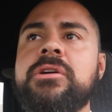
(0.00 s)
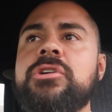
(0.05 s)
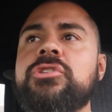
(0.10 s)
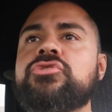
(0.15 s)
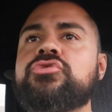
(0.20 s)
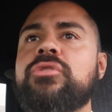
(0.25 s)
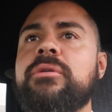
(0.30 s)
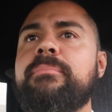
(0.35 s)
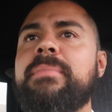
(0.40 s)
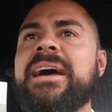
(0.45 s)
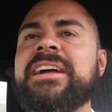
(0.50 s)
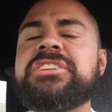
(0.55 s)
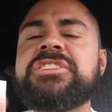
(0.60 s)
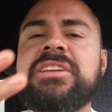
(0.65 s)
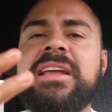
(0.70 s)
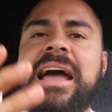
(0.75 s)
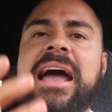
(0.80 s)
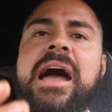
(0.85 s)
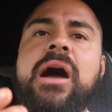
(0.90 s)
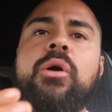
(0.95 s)
So
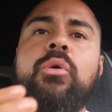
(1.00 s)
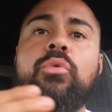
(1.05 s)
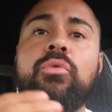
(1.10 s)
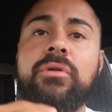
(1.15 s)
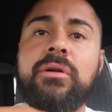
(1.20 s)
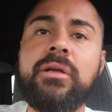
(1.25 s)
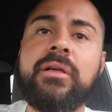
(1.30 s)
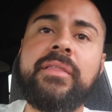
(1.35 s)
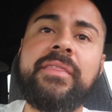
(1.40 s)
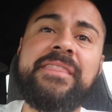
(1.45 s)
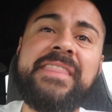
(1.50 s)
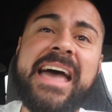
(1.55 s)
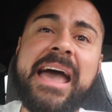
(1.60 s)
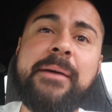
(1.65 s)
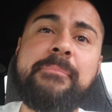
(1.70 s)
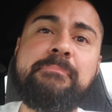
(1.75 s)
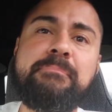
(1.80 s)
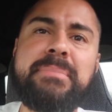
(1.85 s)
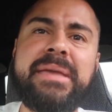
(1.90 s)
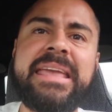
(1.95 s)
imagine how
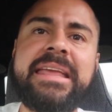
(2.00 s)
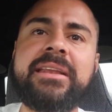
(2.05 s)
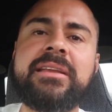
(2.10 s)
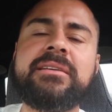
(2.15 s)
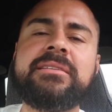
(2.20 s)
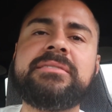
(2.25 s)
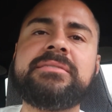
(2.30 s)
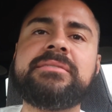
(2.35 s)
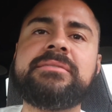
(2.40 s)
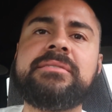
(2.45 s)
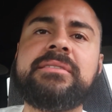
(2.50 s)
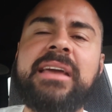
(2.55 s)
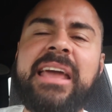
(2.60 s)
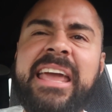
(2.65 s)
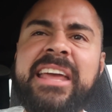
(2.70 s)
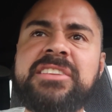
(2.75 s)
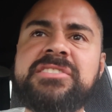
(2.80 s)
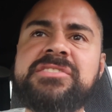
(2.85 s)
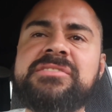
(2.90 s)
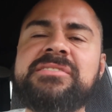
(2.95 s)
that meat
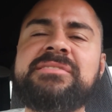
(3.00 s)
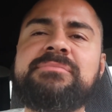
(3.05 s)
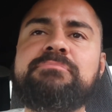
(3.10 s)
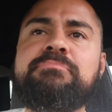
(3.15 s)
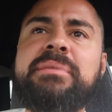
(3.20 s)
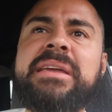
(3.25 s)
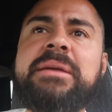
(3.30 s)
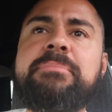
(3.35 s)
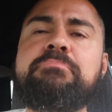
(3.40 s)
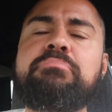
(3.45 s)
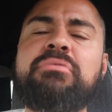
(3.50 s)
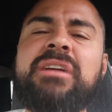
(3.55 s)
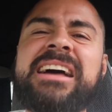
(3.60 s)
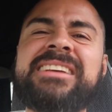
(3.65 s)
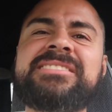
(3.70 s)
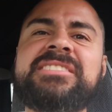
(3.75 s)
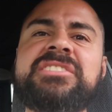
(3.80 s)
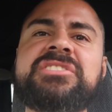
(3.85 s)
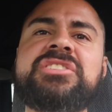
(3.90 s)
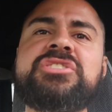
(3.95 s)
is being
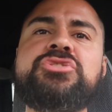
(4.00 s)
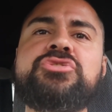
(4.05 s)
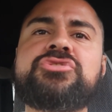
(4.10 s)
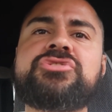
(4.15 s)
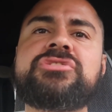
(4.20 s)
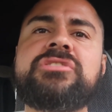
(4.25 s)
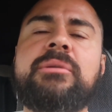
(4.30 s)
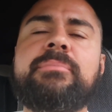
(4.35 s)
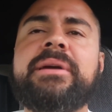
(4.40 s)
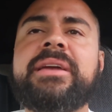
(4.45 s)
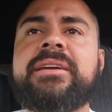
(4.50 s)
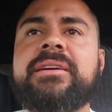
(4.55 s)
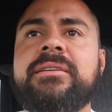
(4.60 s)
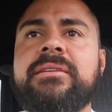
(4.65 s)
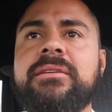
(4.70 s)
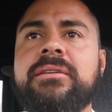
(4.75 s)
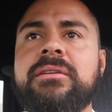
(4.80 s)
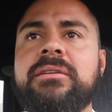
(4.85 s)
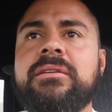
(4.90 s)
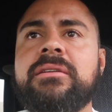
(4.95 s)
processed in your stomach,
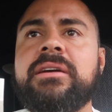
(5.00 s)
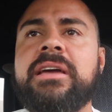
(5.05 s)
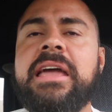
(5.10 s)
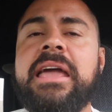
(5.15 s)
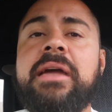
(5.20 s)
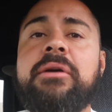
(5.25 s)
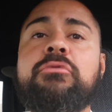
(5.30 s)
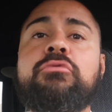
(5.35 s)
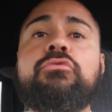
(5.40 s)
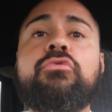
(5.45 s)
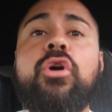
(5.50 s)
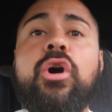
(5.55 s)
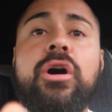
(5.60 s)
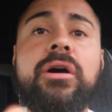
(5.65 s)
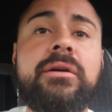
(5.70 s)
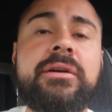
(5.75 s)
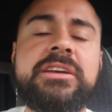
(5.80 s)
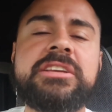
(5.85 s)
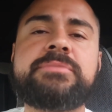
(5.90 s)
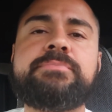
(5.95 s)
raw
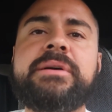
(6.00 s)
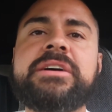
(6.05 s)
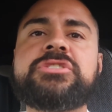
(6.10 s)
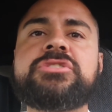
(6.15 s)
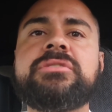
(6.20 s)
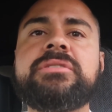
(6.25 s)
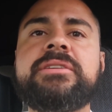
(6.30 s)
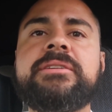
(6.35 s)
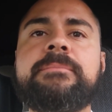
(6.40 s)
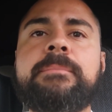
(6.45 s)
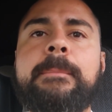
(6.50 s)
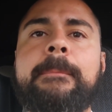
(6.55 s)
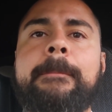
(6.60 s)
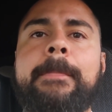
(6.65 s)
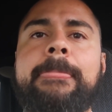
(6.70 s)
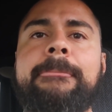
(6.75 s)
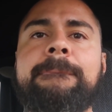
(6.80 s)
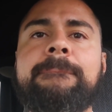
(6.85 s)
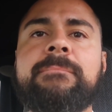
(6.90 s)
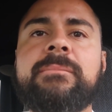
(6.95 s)
especially.
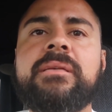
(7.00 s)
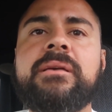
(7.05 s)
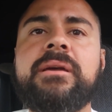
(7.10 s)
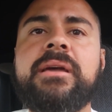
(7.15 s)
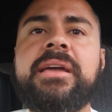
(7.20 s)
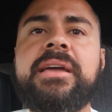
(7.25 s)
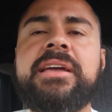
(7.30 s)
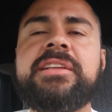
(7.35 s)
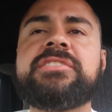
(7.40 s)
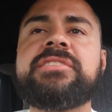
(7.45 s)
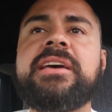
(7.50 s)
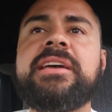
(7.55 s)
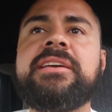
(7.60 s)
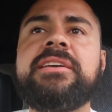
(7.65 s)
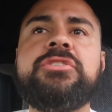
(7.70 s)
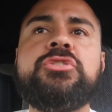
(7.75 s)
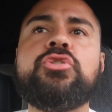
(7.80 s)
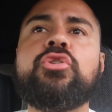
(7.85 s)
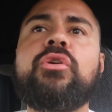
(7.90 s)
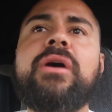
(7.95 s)

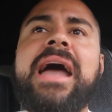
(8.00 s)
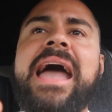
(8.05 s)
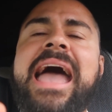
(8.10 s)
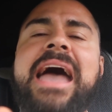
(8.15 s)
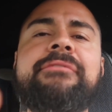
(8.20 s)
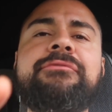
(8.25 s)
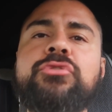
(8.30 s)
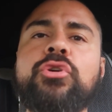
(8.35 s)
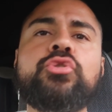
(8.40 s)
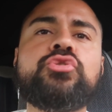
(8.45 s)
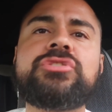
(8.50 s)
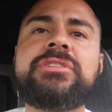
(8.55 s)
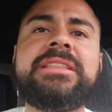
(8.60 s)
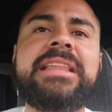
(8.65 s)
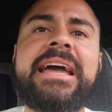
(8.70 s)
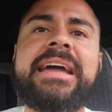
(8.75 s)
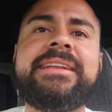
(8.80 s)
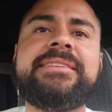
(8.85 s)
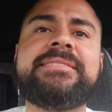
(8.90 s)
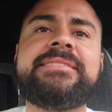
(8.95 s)
You don't have those
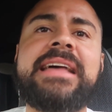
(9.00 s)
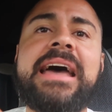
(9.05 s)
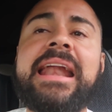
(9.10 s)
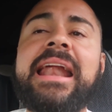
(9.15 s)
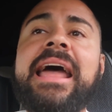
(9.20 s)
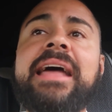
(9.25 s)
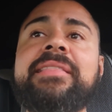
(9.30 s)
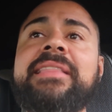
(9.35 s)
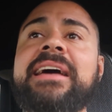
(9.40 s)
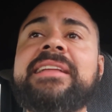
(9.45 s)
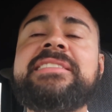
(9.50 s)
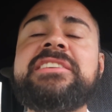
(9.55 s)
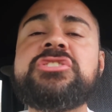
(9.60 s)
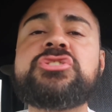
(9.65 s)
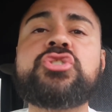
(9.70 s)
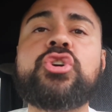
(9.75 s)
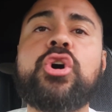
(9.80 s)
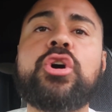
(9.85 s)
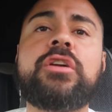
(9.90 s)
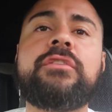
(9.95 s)
glands that
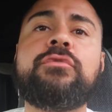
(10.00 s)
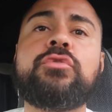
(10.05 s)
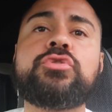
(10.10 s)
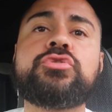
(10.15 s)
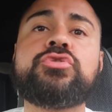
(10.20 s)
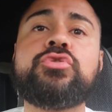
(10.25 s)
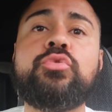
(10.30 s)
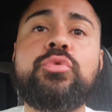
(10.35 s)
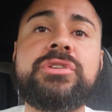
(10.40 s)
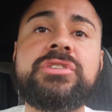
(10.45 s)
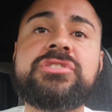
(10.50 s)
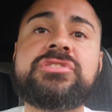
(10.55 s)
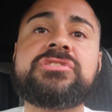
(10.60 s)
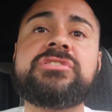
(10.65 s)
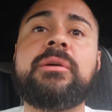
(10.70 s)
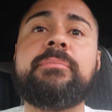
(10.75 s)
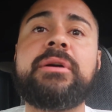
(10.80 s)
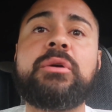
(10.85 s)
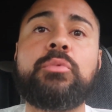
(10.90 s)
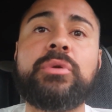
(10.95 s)
these carnivores do in the
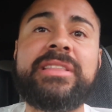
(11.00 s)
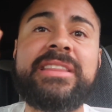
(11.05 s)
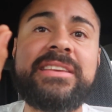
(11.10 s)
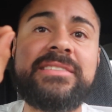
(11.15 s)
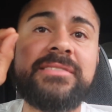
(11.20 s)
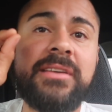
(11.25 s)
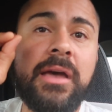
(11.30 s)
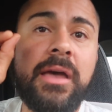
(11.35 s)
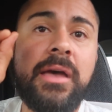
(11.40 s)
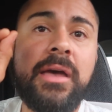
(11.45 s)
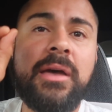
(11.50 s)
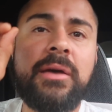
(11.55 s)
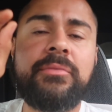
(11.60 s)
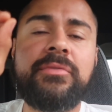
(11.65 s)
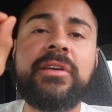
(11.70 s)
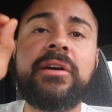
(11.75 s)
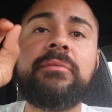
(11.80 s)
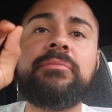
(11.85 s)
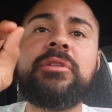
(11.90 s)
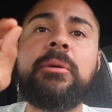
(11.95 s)
stomach with these.
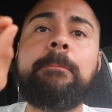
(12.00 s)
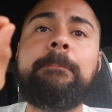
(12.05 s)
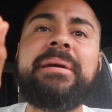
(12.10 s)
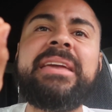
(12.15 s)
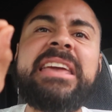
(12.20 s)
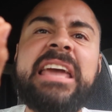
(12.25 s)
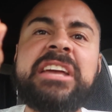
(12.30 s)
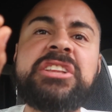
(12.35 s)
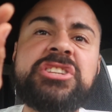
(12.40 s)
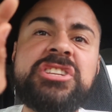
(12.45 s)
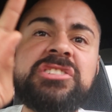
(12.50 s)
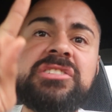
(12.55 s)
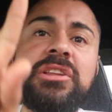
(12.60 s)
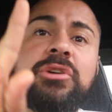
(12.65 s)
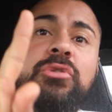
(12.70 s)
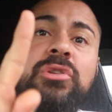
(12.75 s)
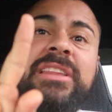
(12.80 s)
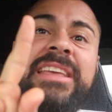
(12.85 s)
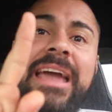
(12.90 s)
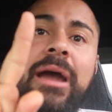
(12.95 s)
The pH is
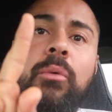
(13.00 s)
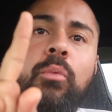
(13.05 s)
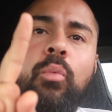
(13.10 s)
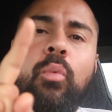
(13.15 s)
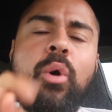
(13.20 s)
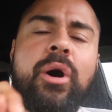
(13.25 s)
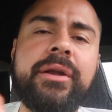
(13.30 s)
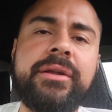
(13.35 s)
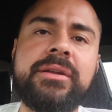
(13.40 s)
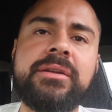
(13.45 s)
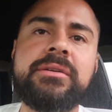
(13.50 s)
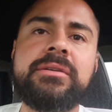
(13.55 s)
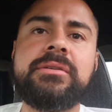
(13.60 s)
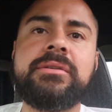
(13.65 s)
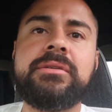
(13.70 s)
literally at 1,